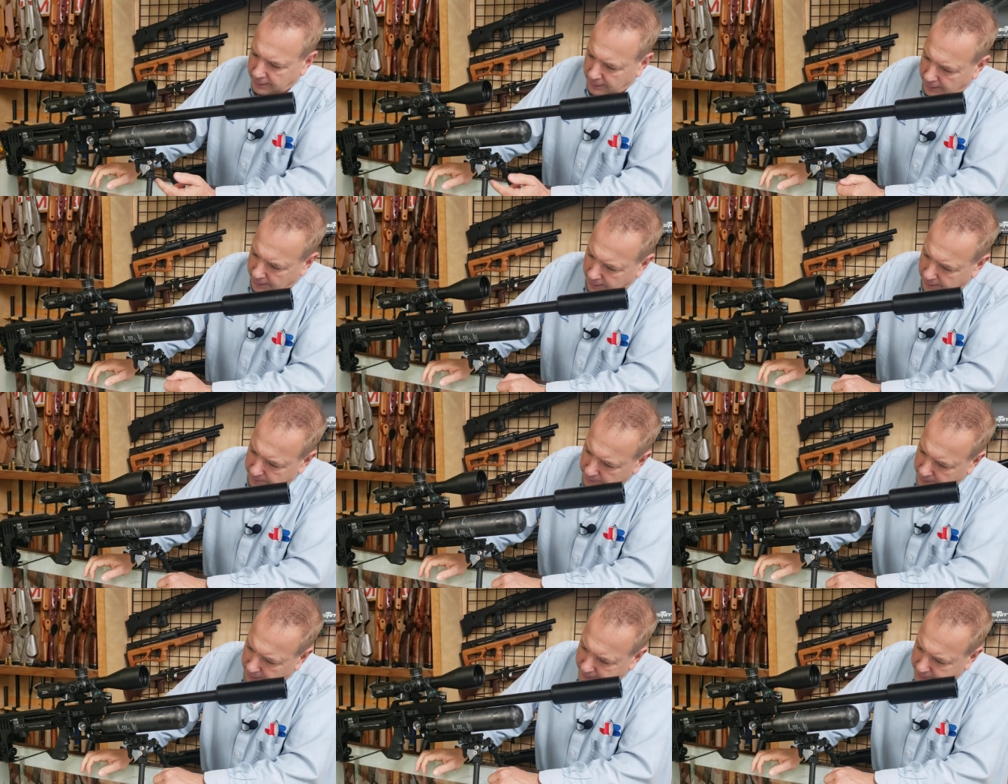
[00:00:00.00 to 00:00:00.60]

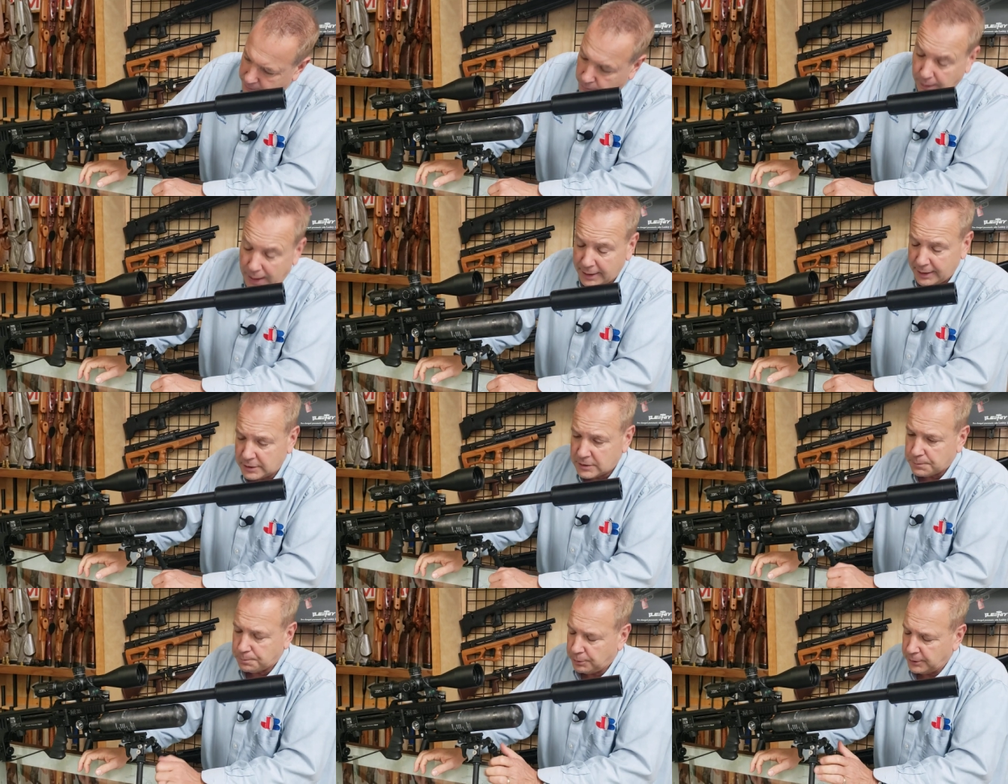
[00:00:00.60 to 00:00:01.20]
I'm like, wow,
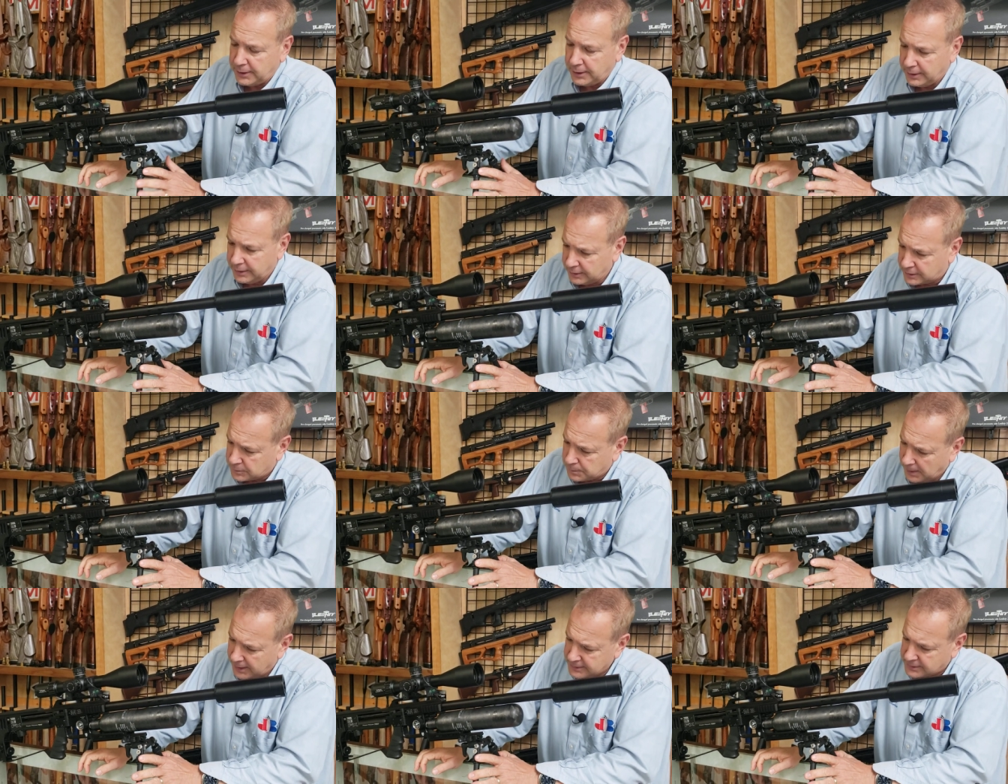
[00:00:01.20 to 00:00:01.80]
that's pretty
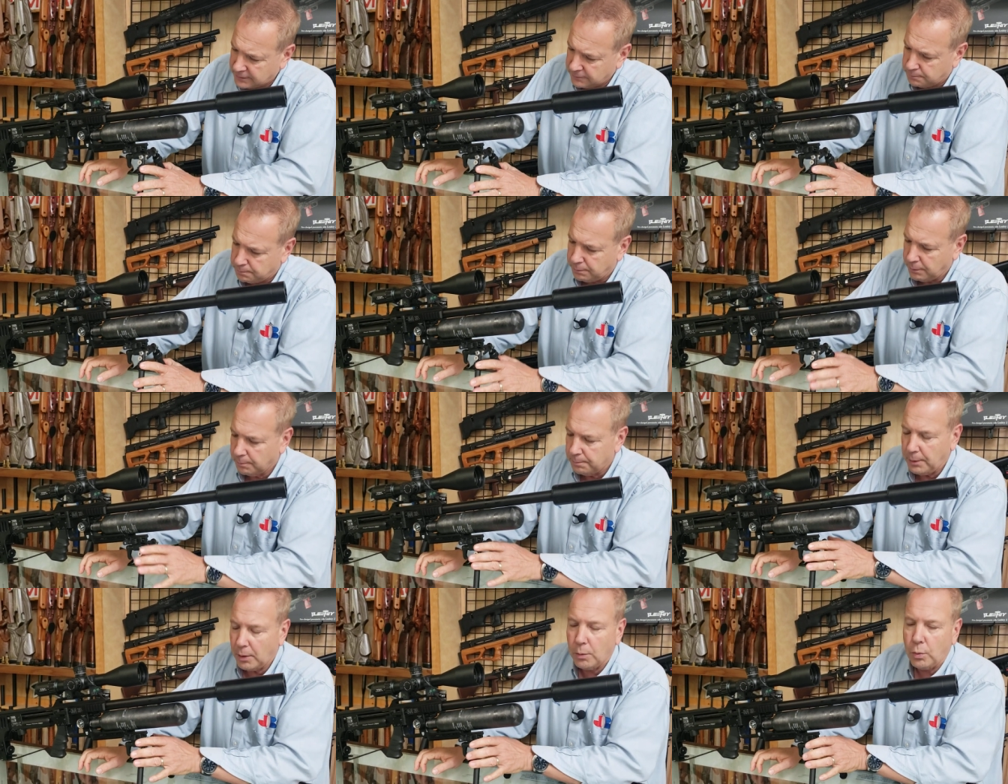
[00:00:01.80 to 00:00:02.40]
inexpensive.
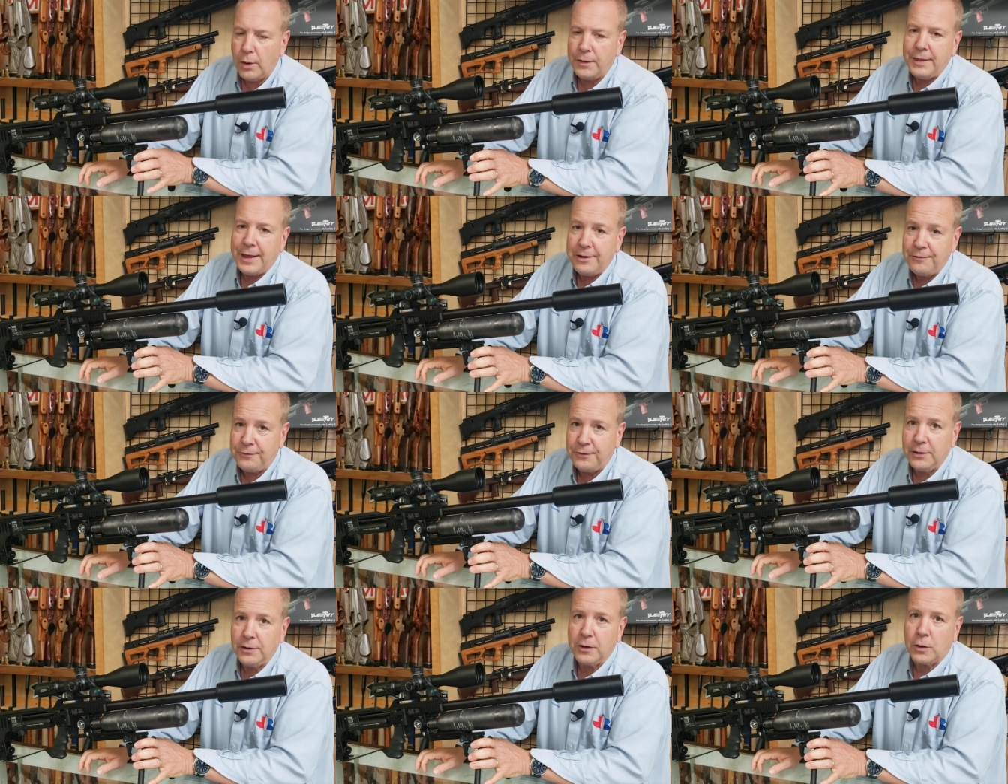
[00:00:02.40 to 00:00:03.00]
But when they
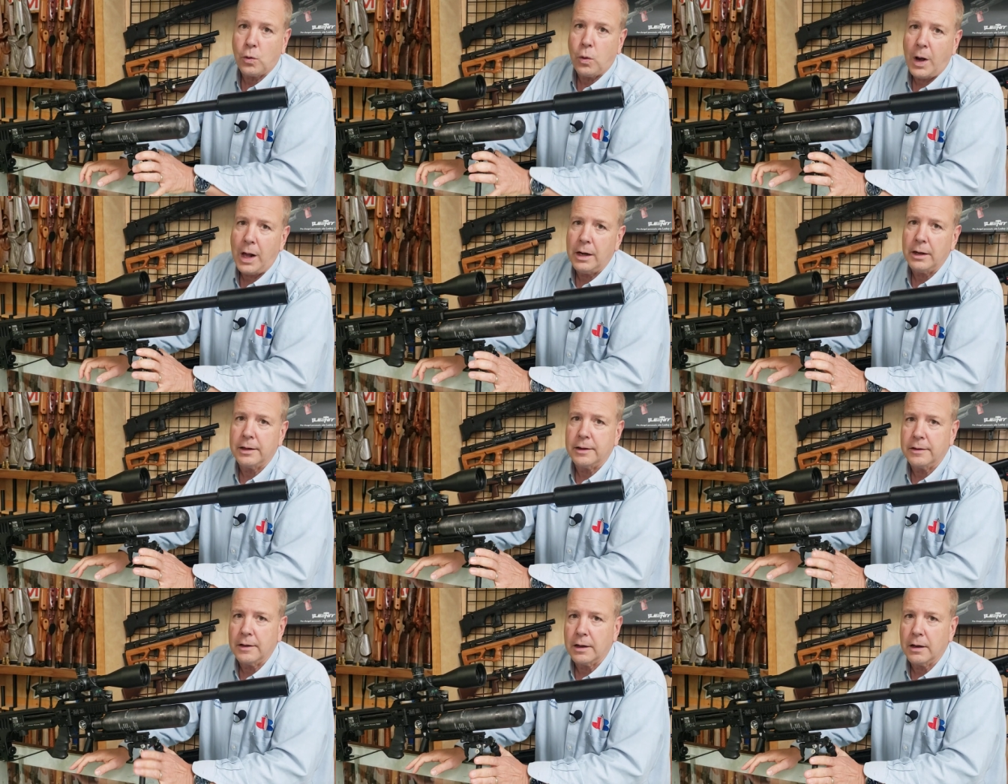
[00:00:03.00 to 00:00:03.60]
feel the
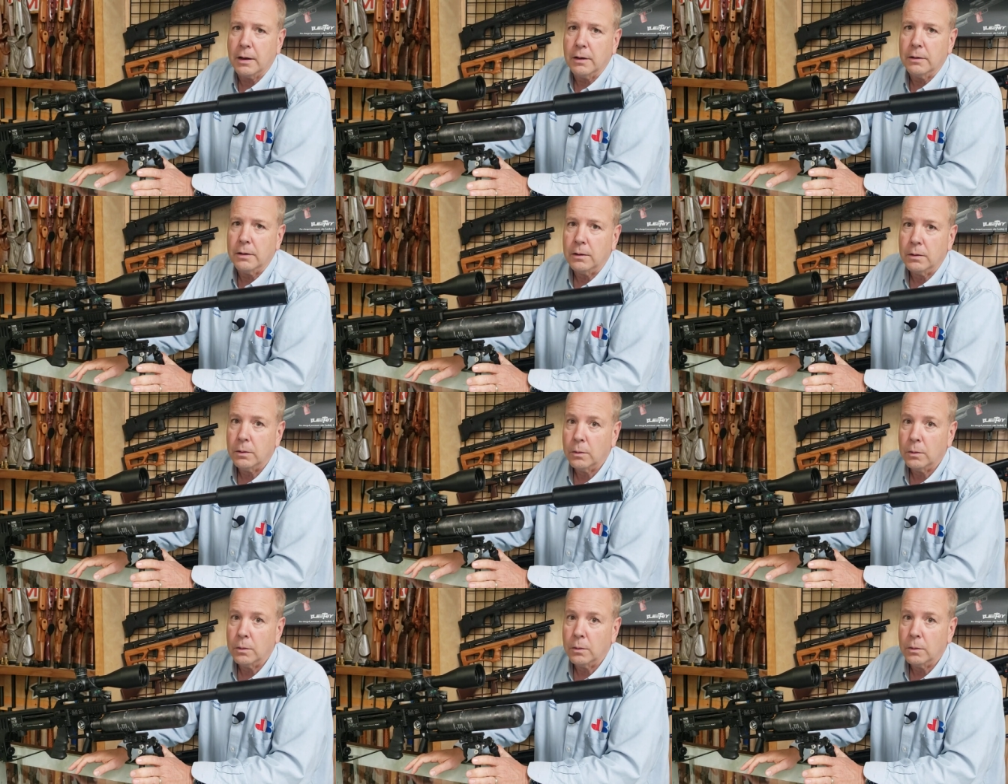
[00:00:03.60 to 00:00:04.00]
quality, they go,